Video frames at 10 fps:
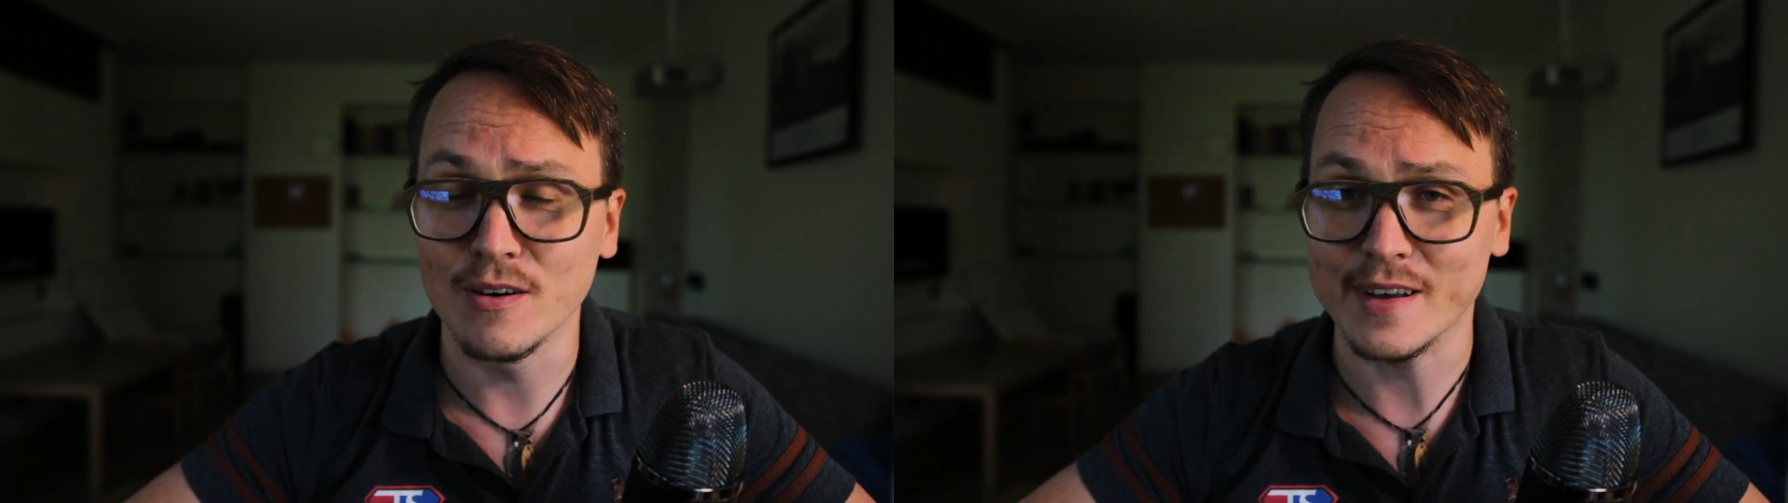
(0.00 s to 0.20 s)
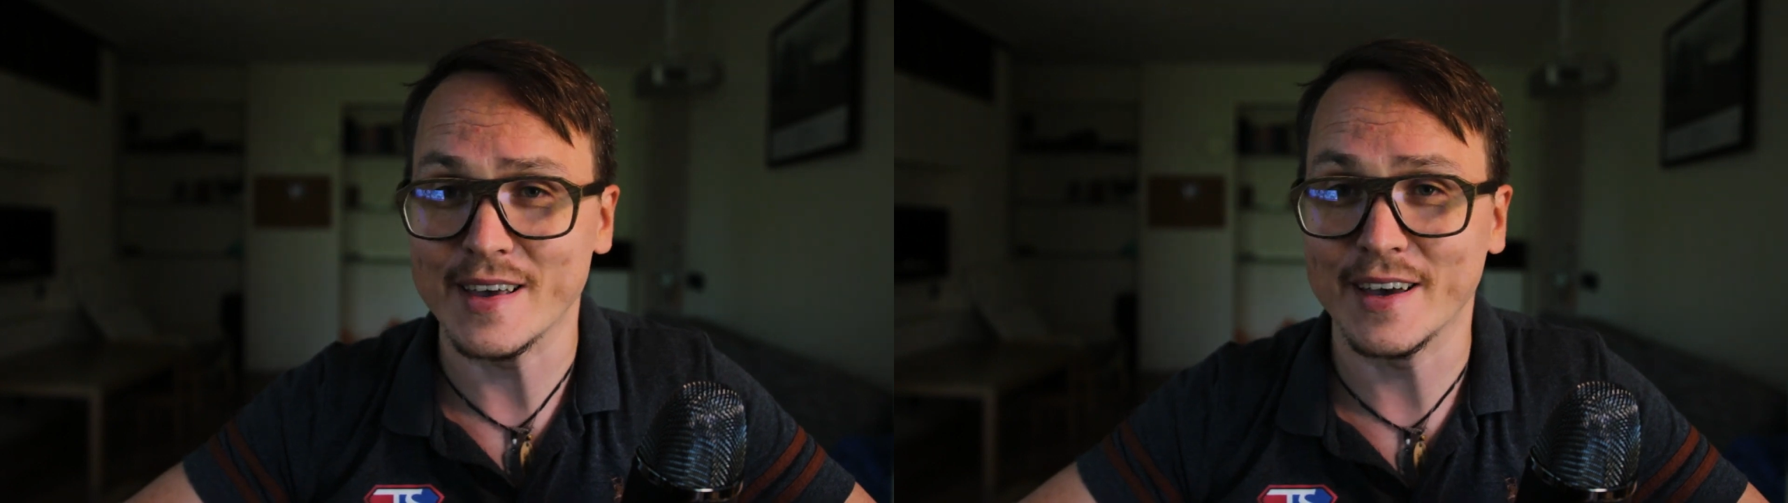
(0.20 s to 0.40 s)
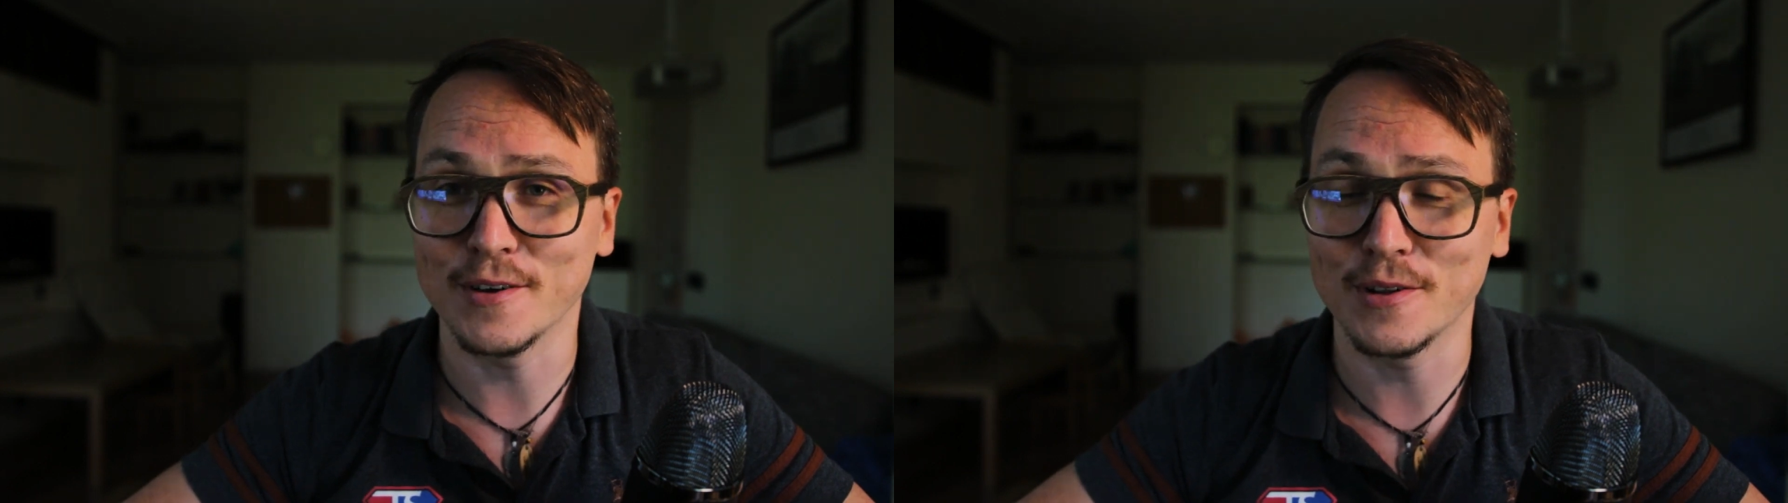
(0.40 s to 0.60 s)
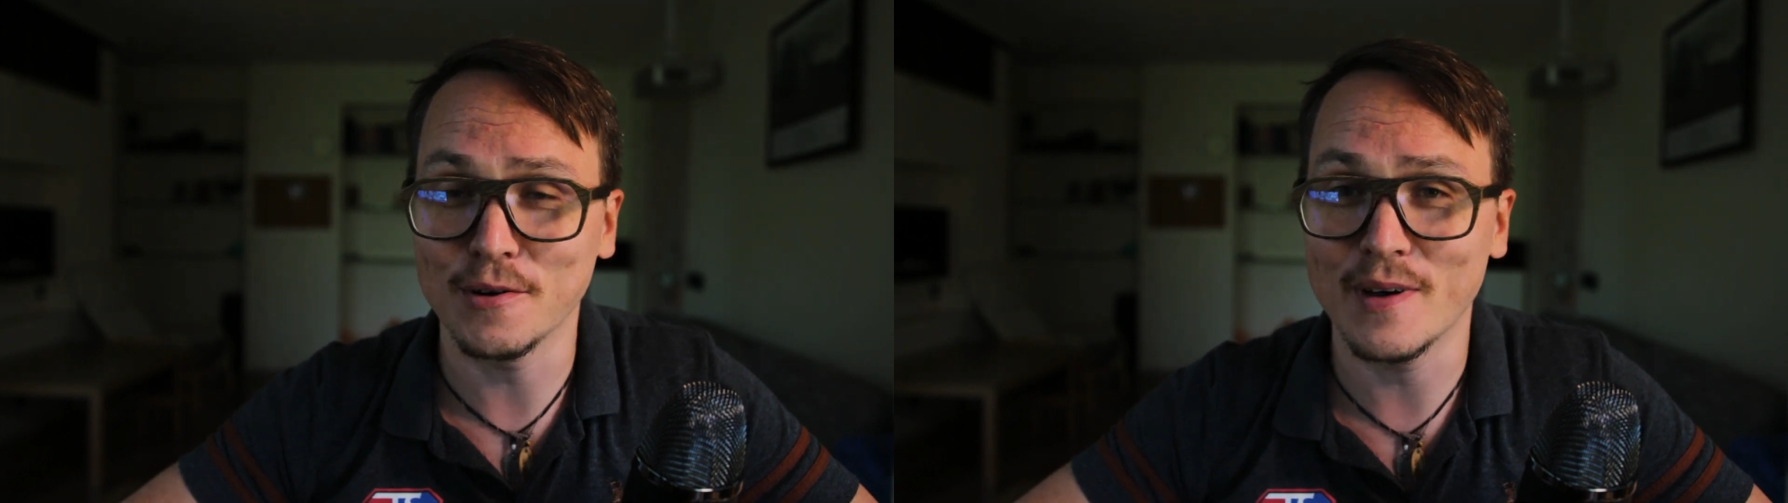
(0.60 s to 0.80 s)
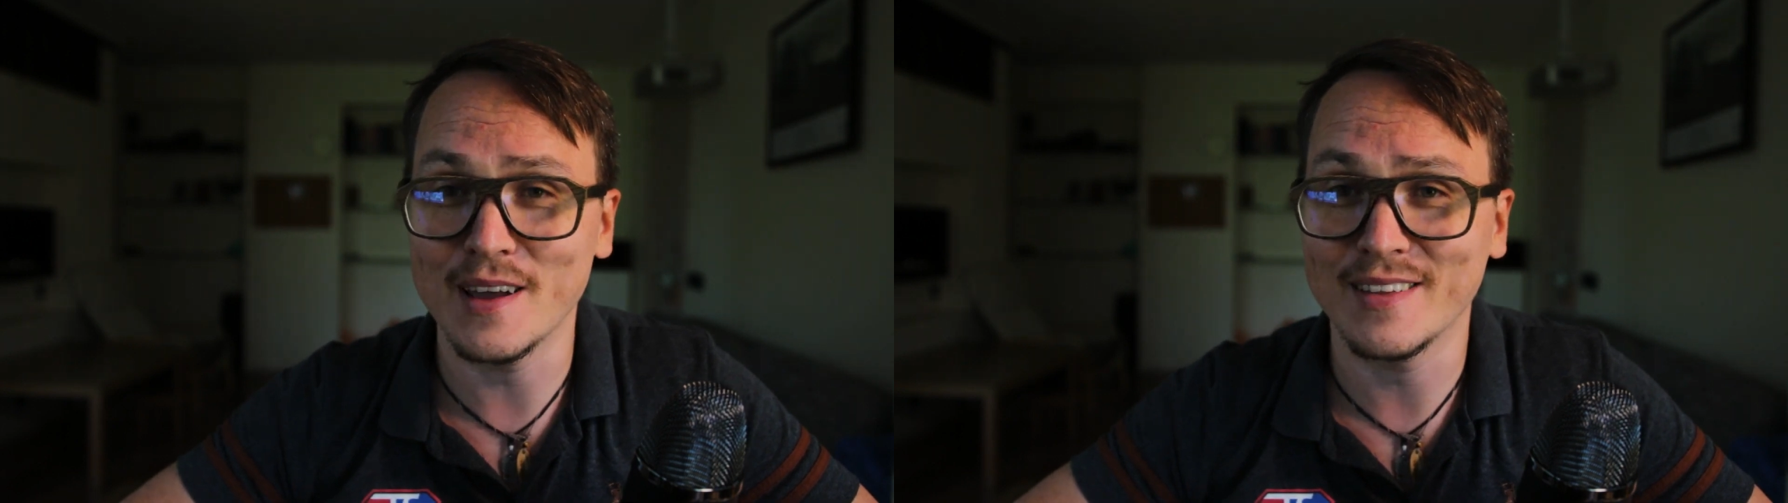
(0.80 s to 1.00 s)
okay, I don't
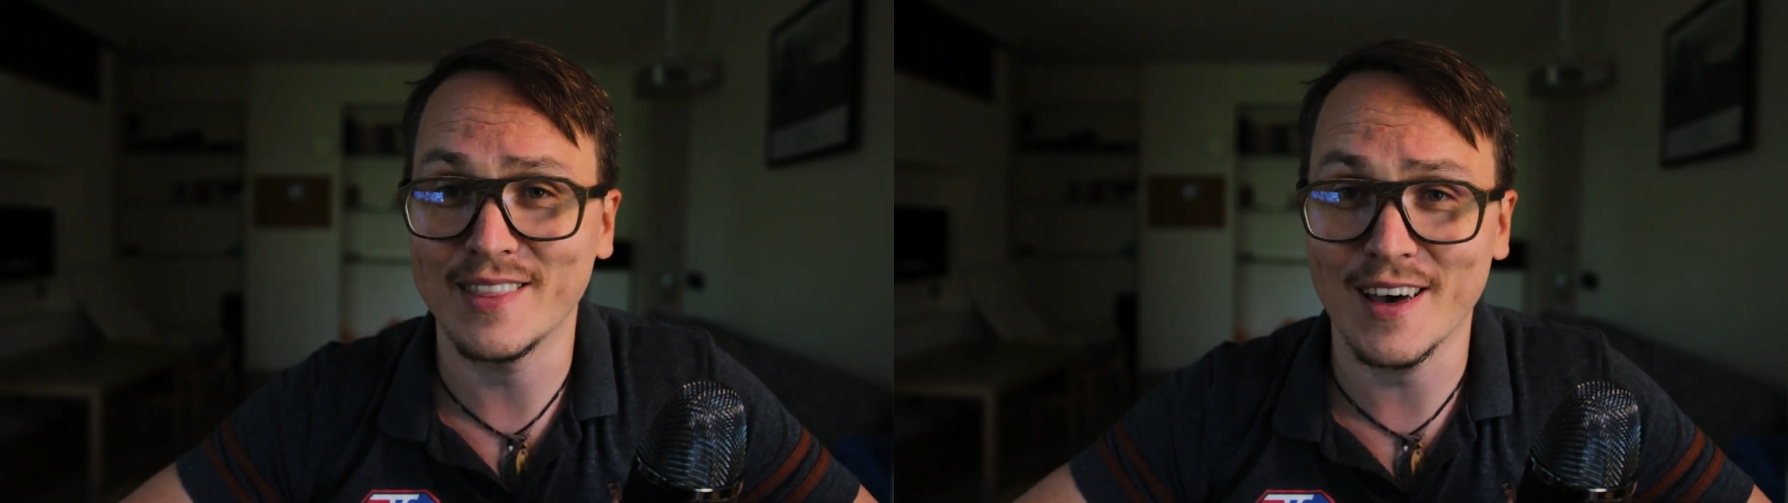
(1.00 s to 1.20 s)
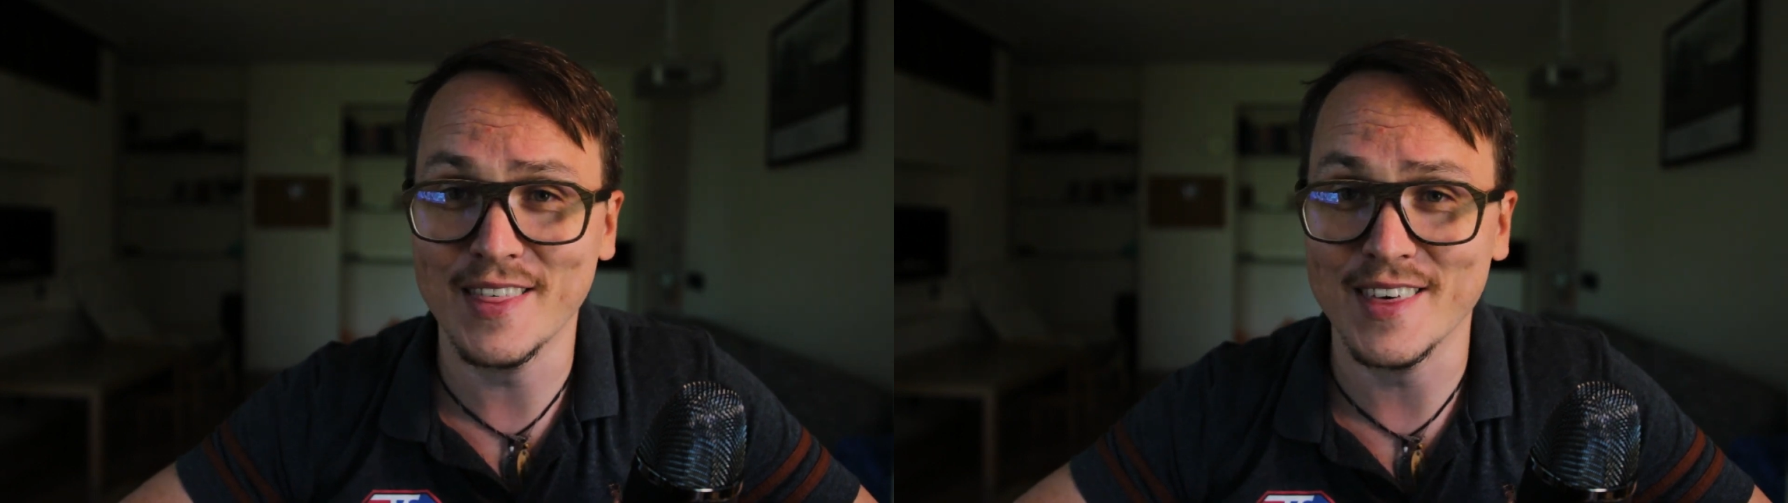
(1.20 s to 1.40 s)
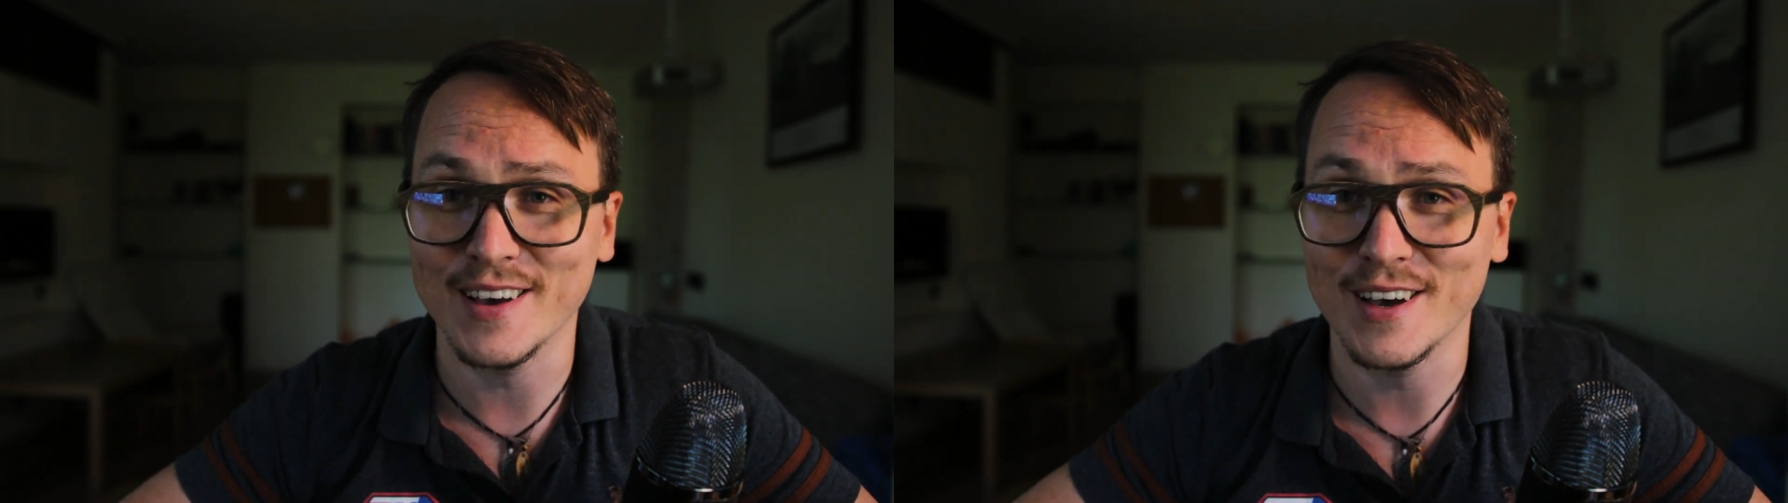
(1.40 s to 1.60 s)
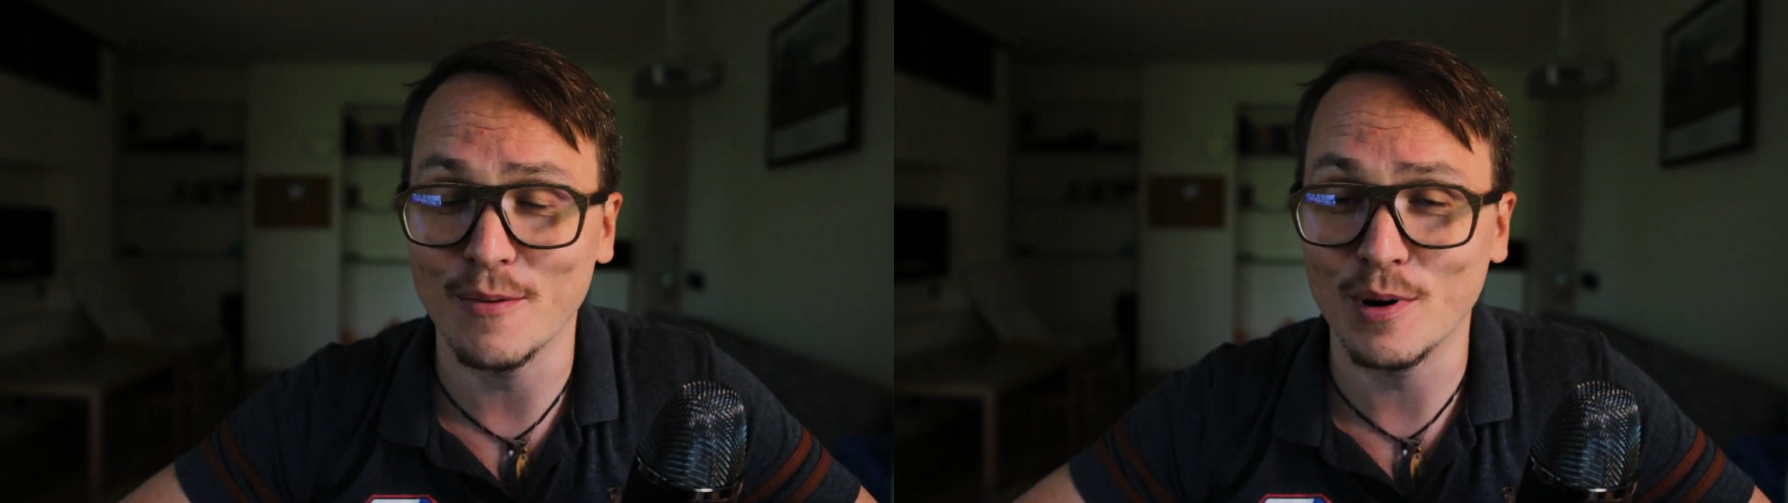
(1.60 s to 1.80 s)
know nothing